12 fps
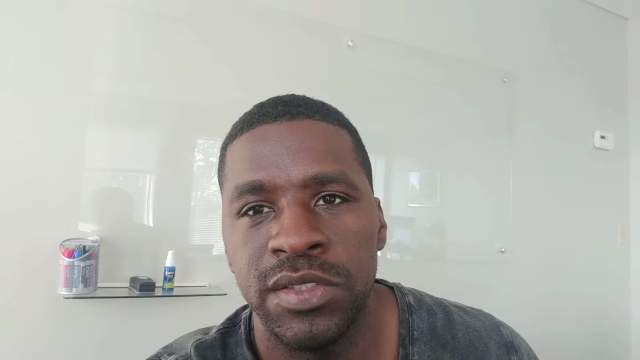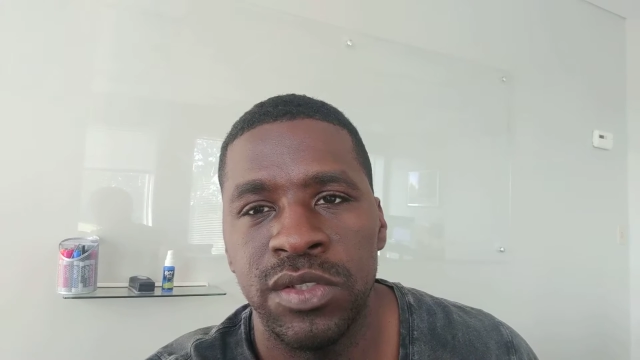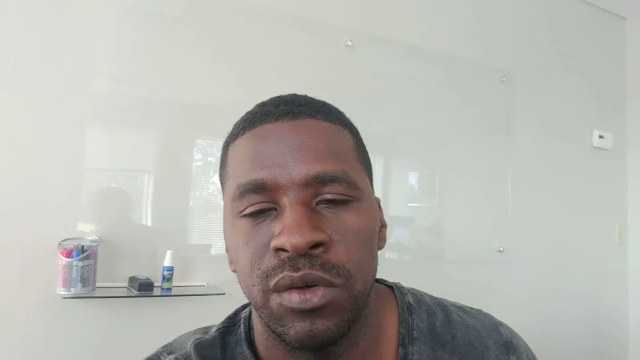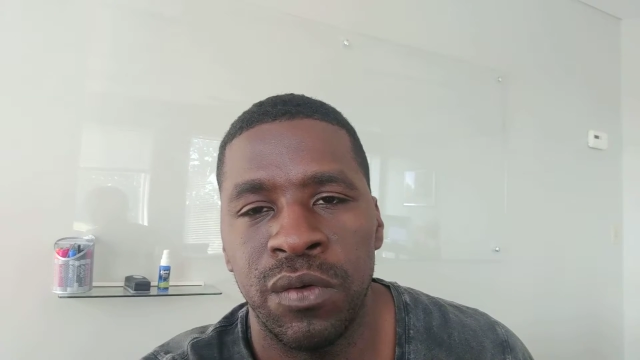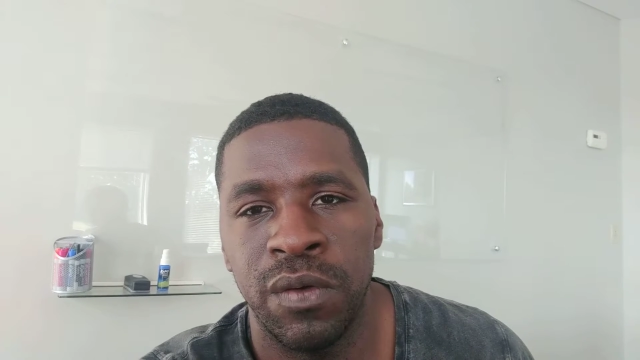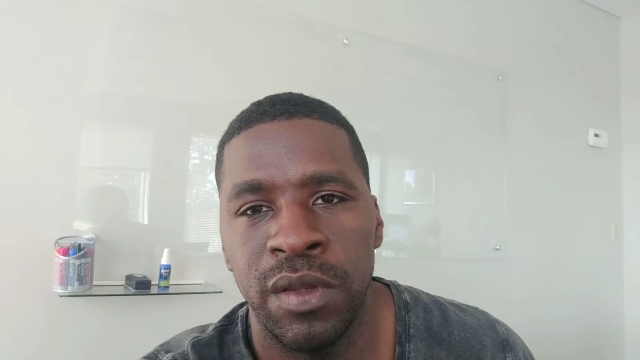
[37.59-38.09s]

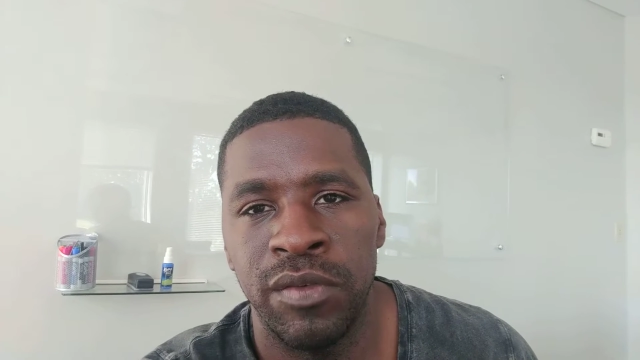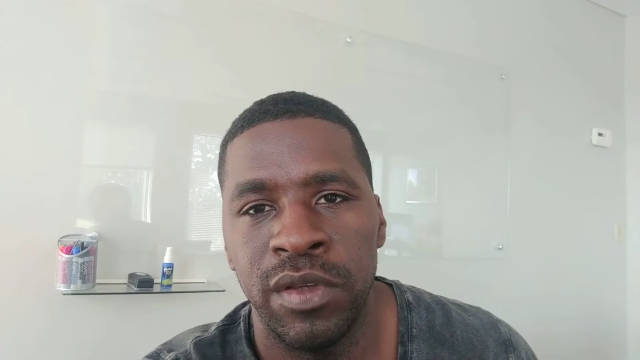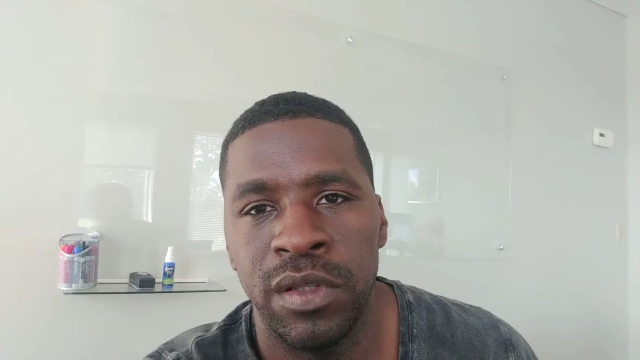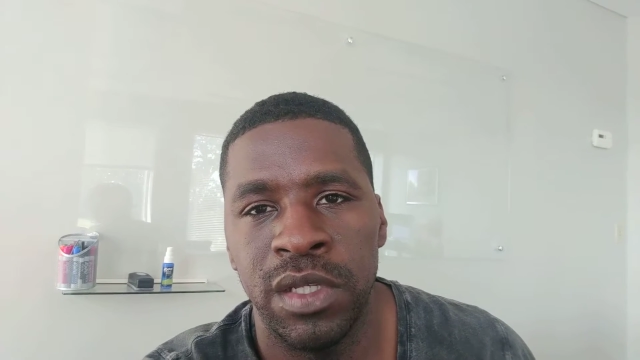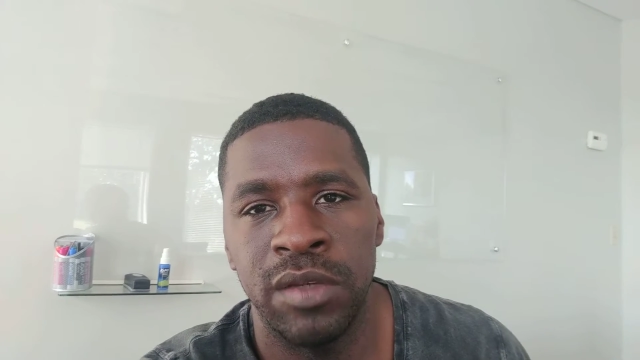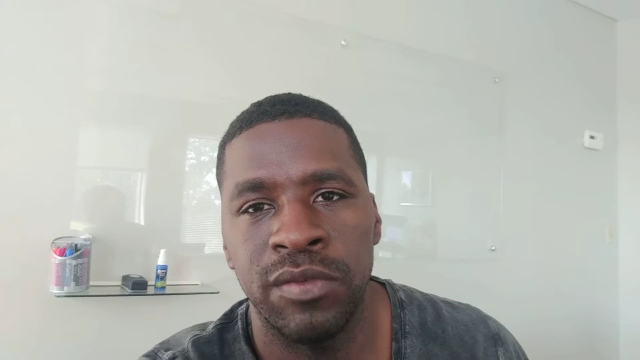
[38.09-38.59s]
So if
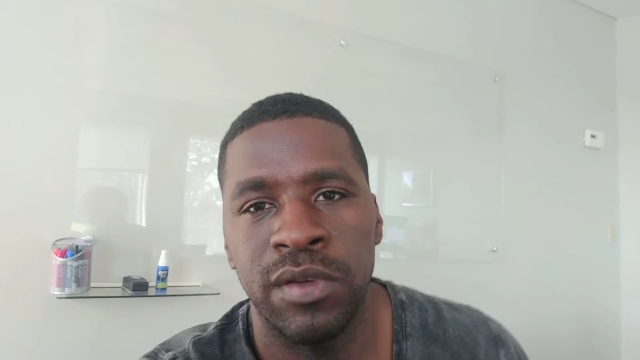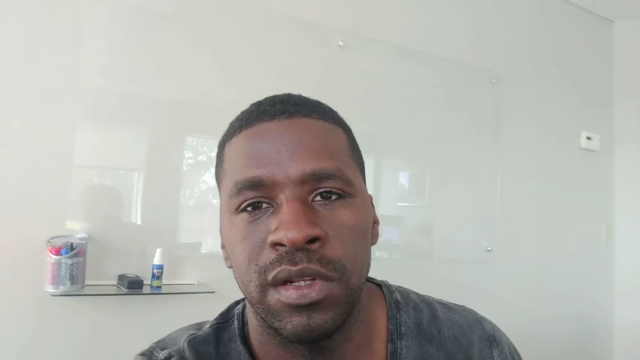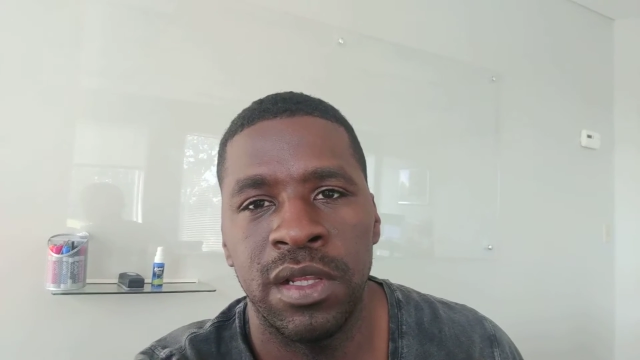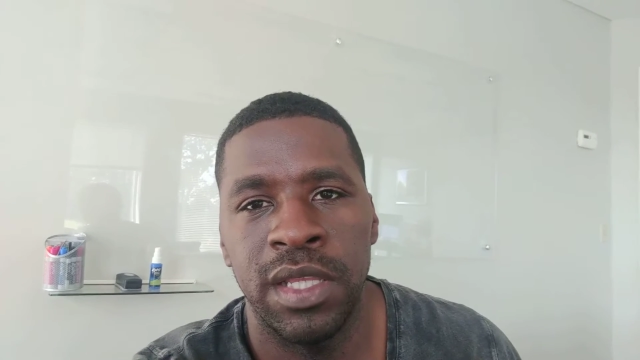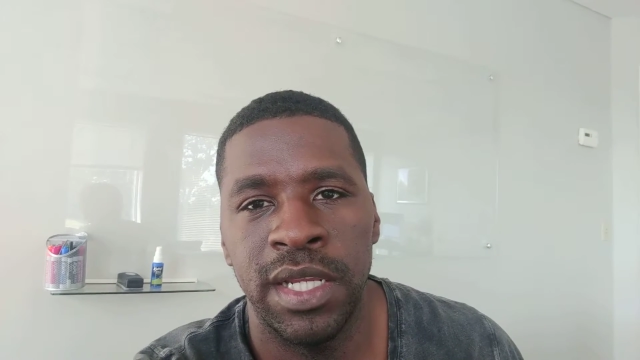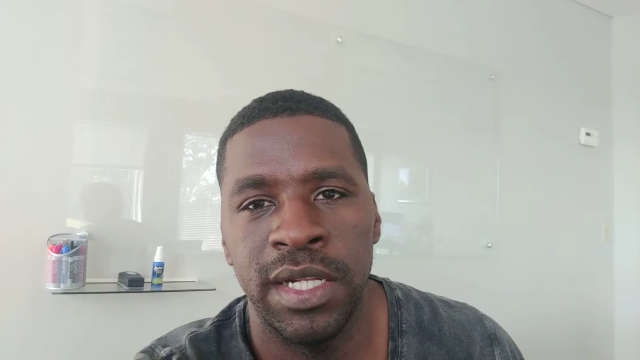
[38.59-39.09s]
you're looking for
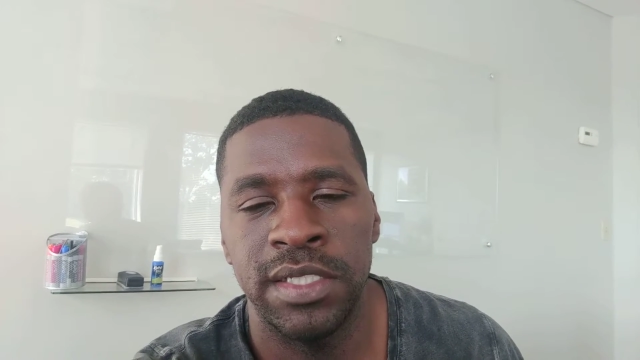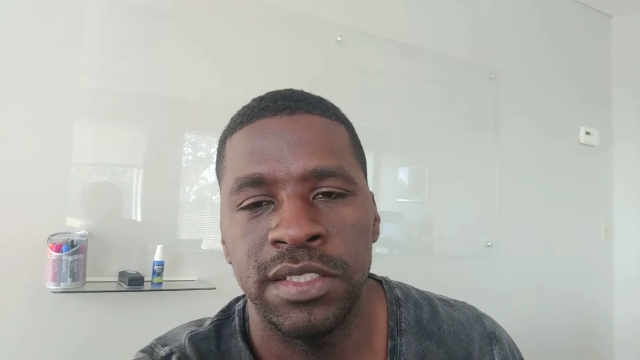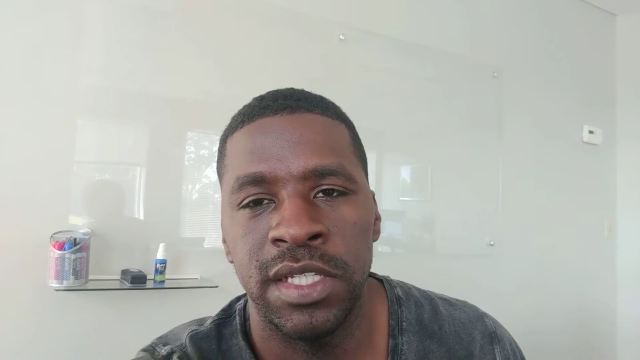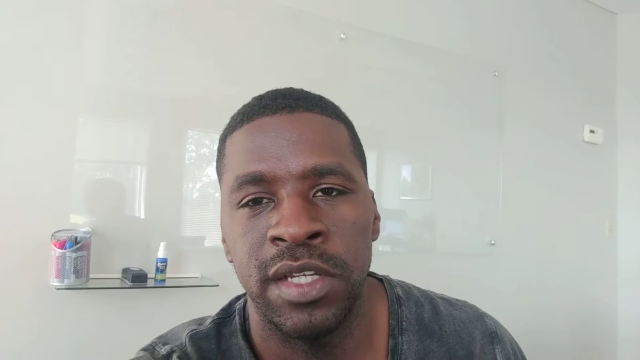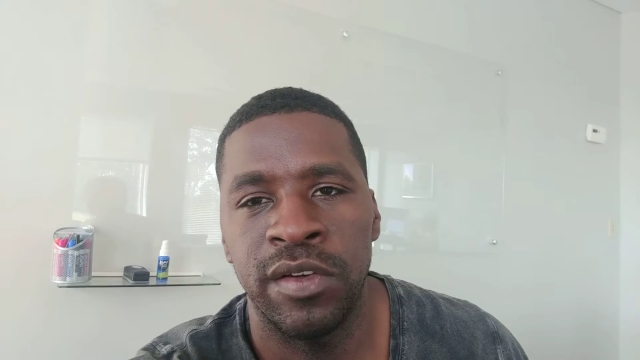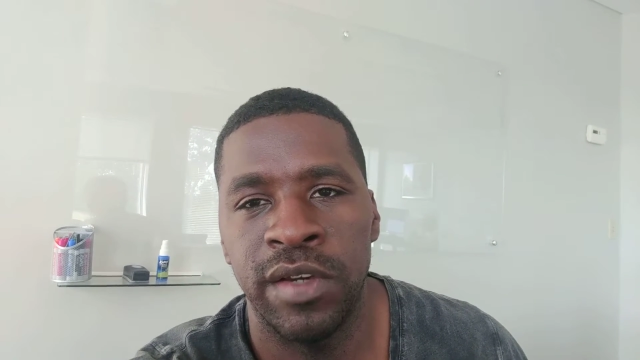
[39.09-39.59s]
the
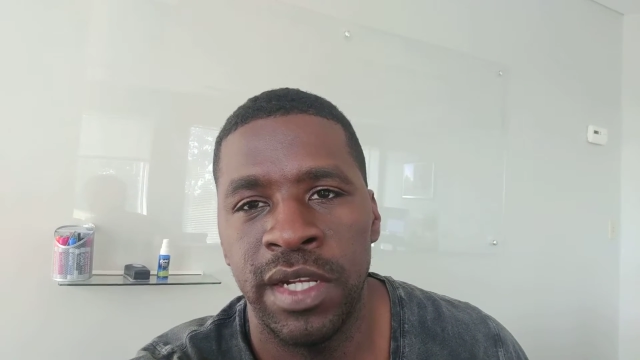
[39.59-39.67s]
latest and